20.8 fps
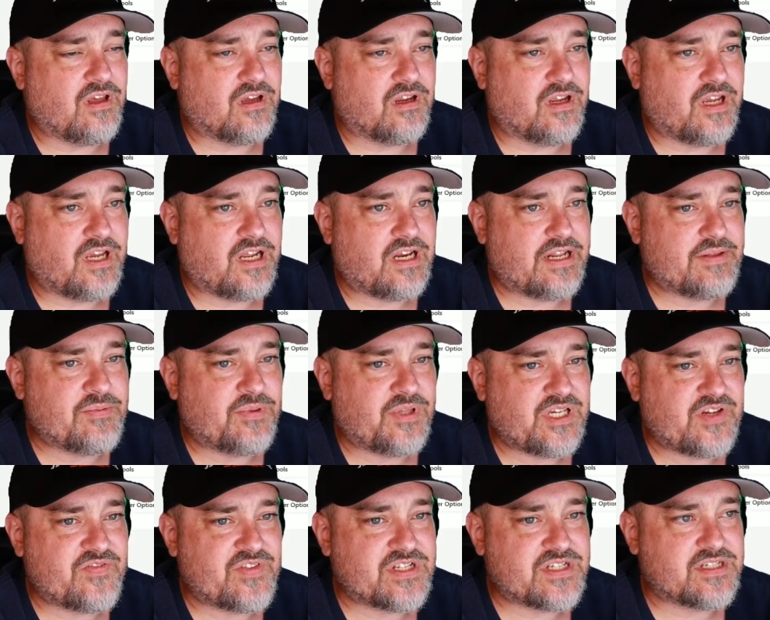And I
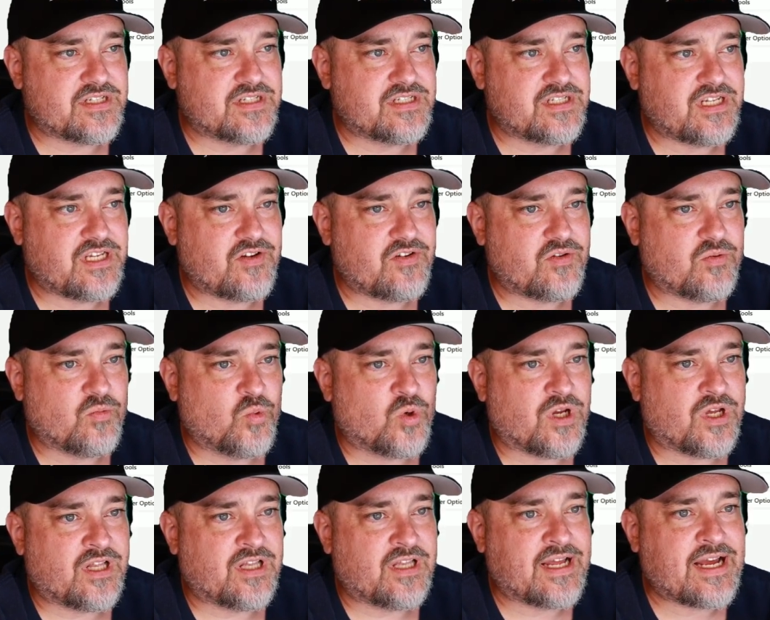believe it will
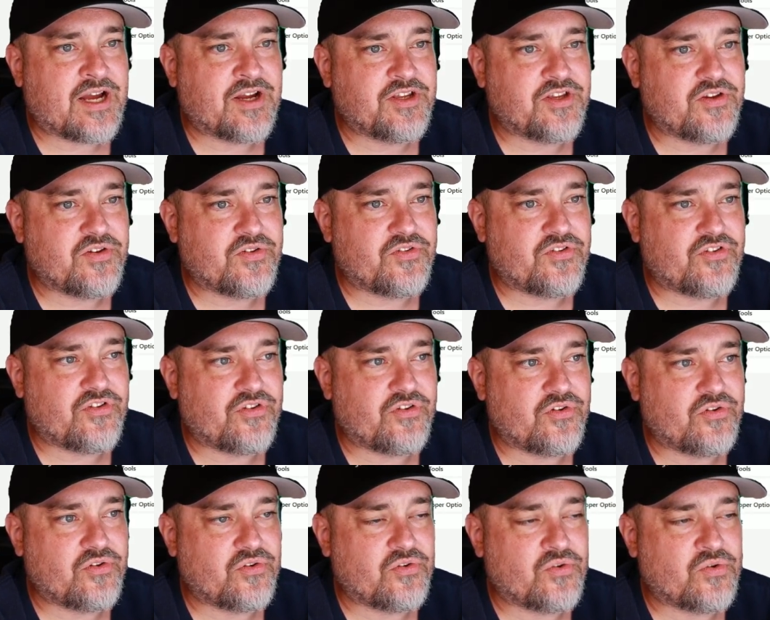allow you
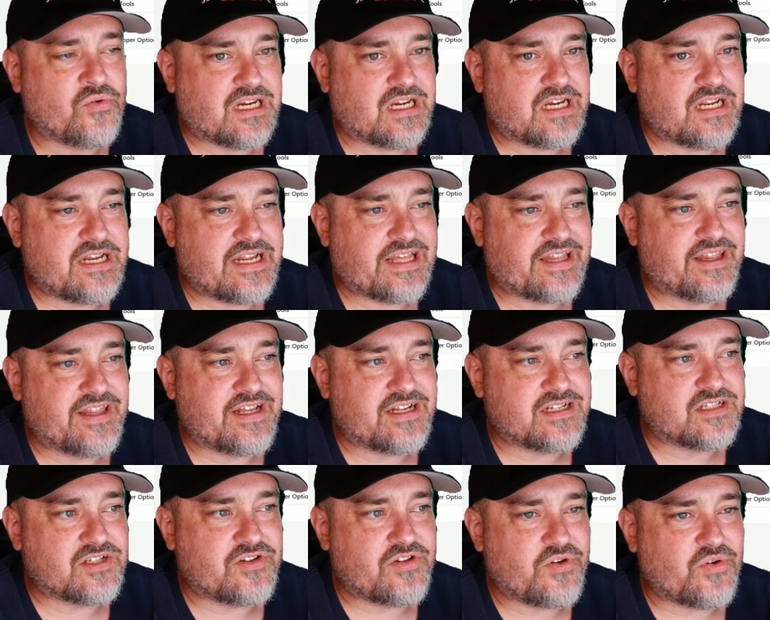to connect
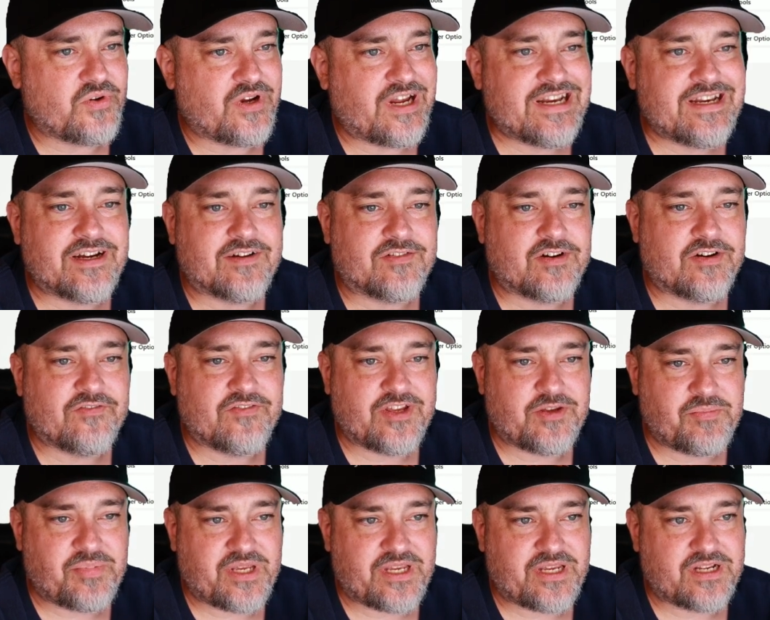this to a different
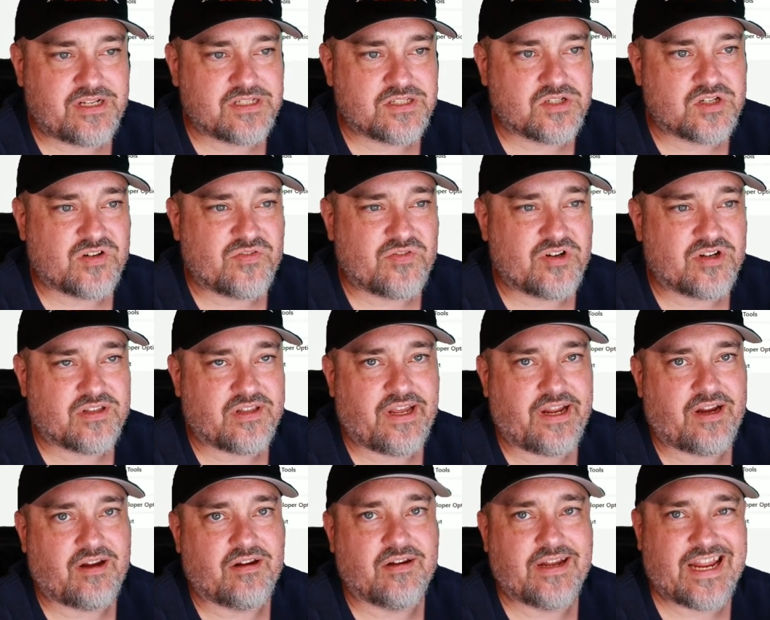VPN server, like
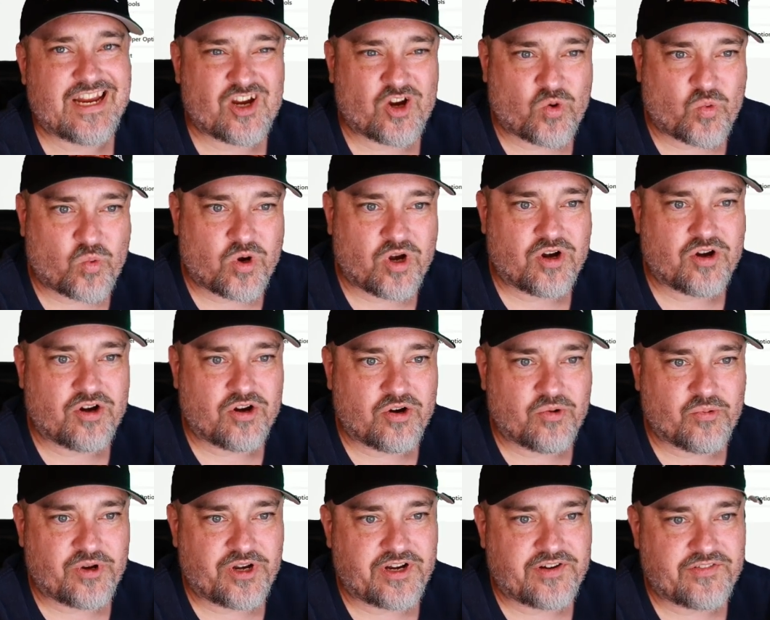at your work or
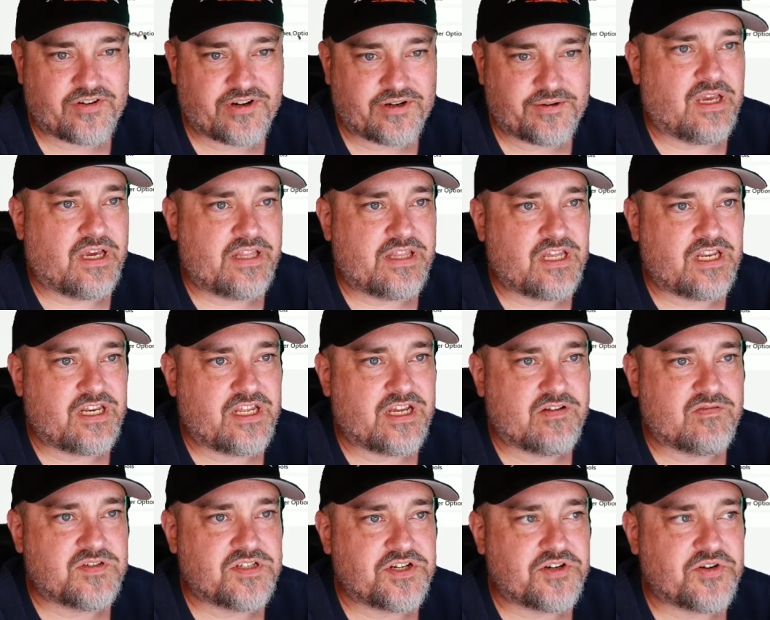whatever. And then you
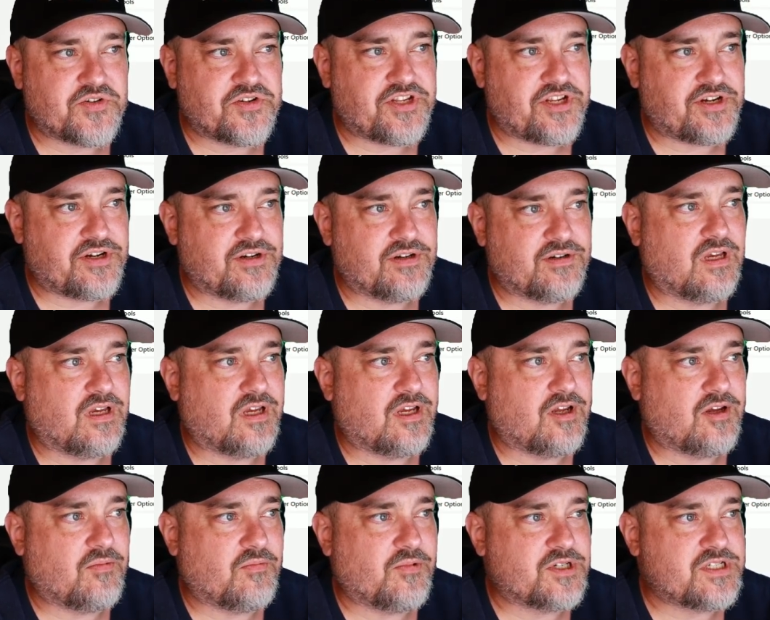have zero tier,
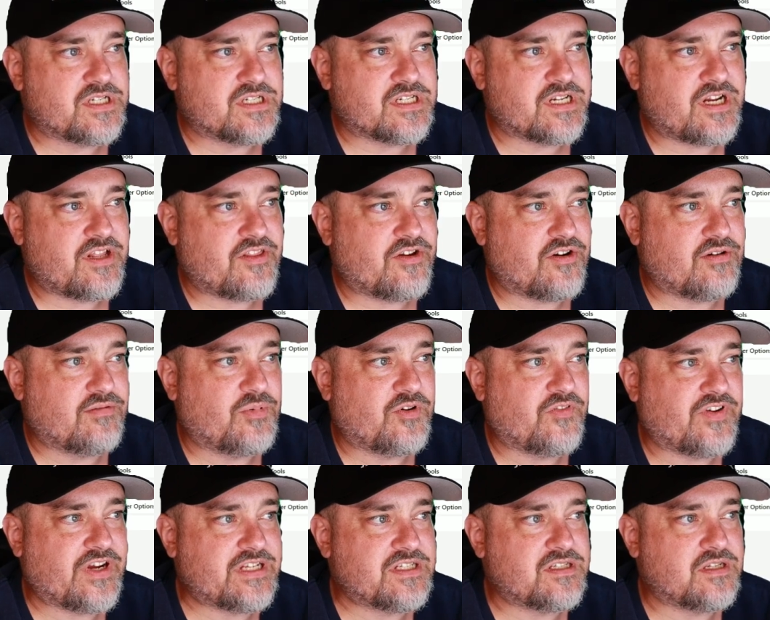which is another
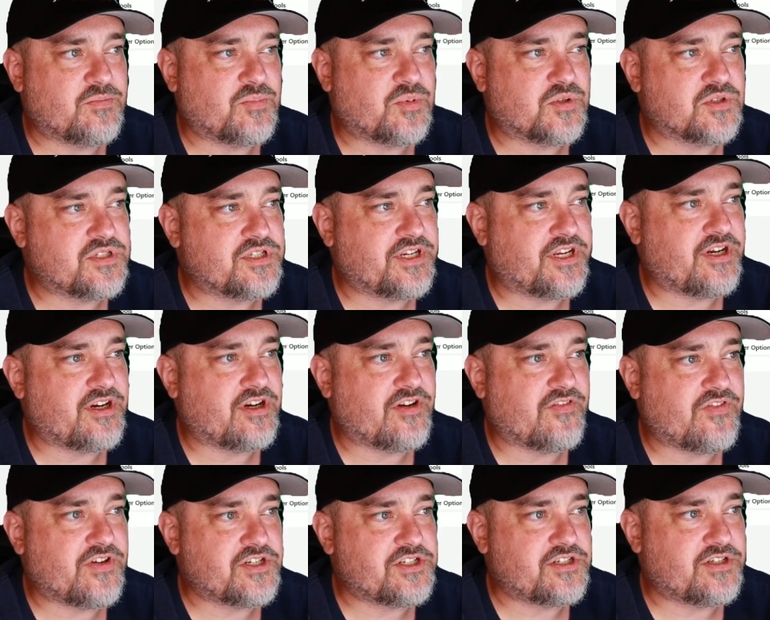provides simple, secure,
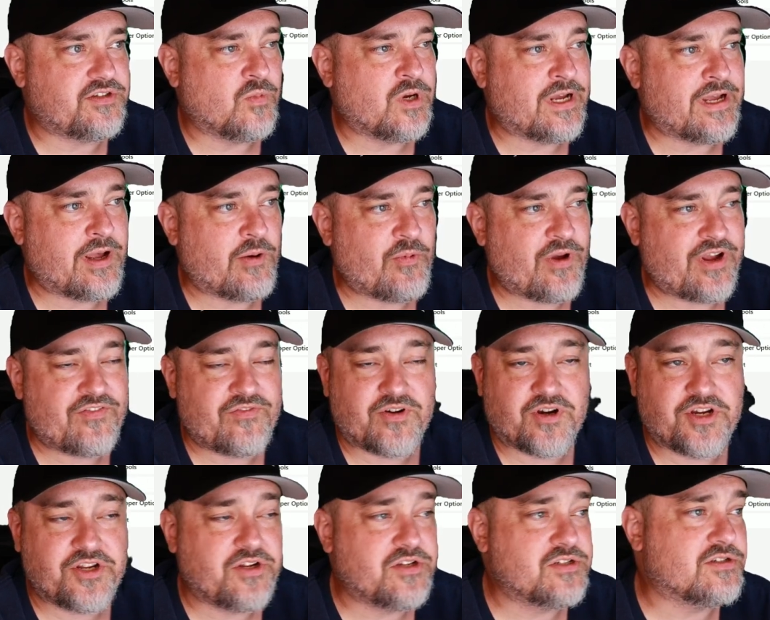efficient way for
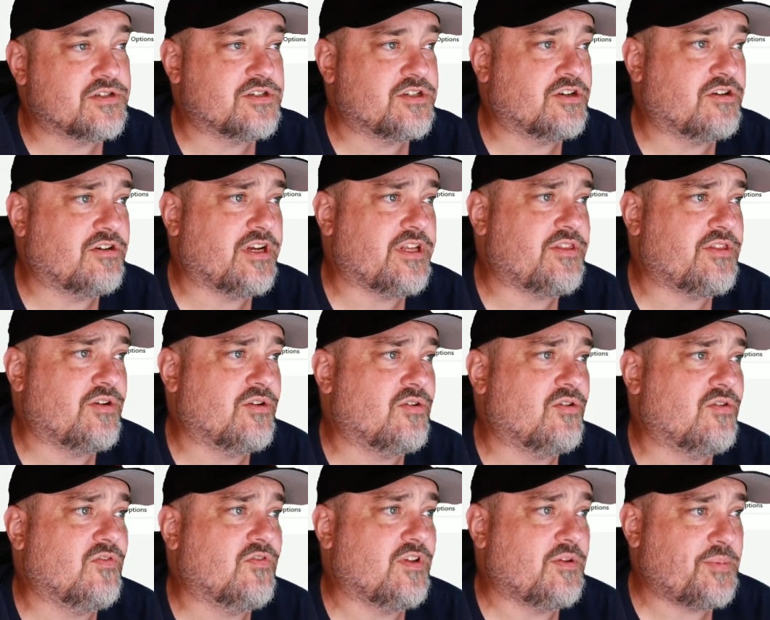users to create their
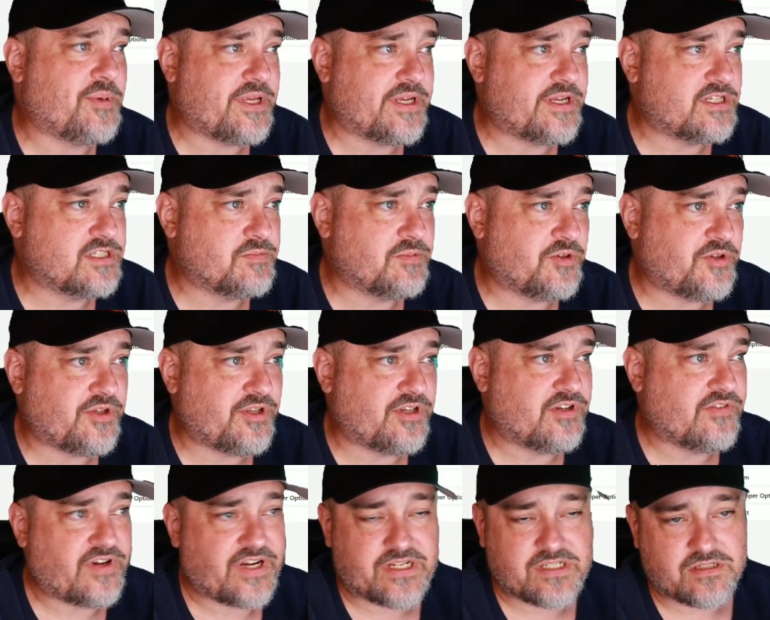own VPNs between
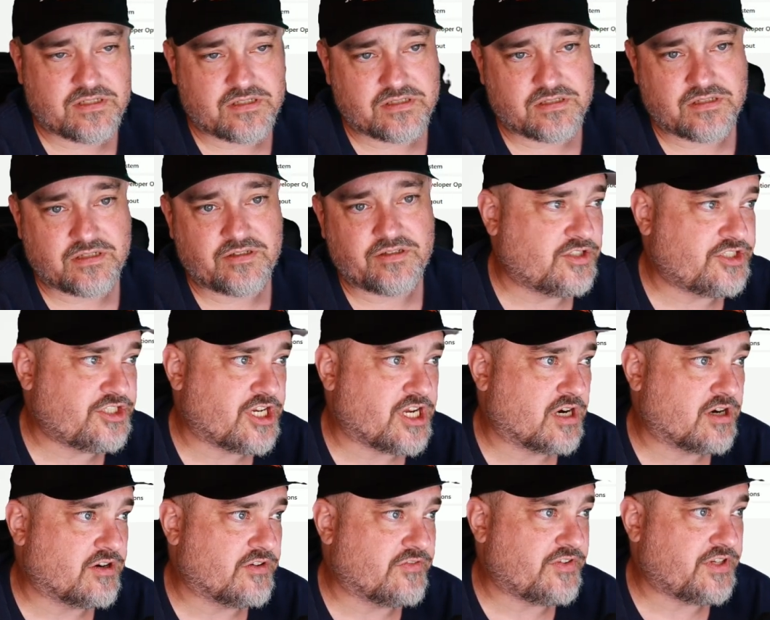devices and
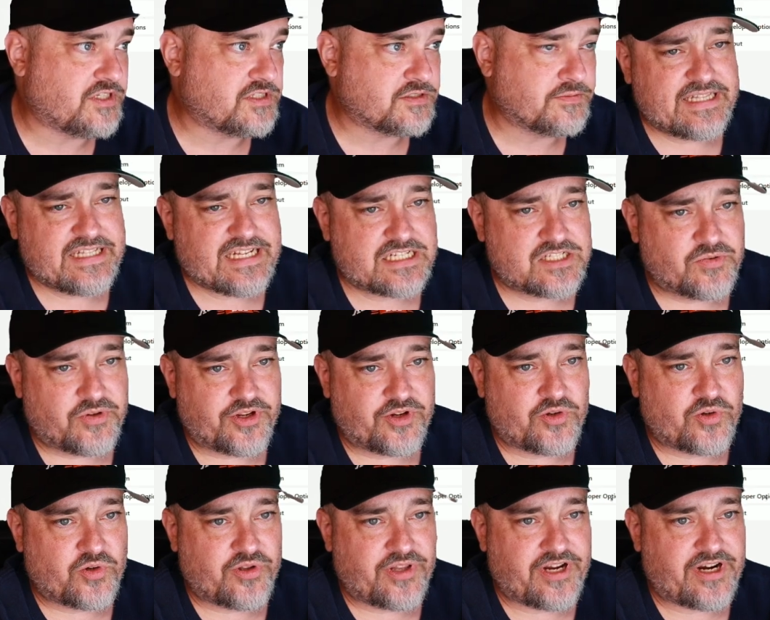geographies. That's really
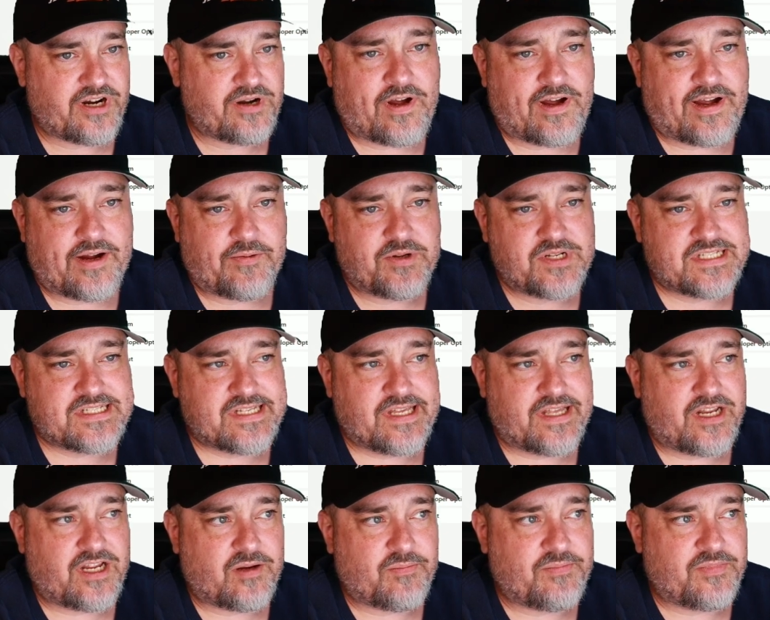cool there. I would set
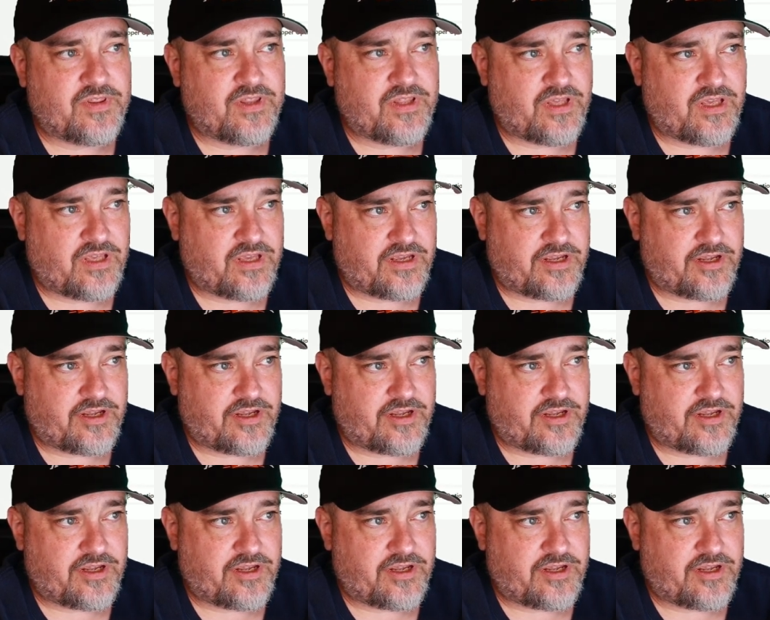up the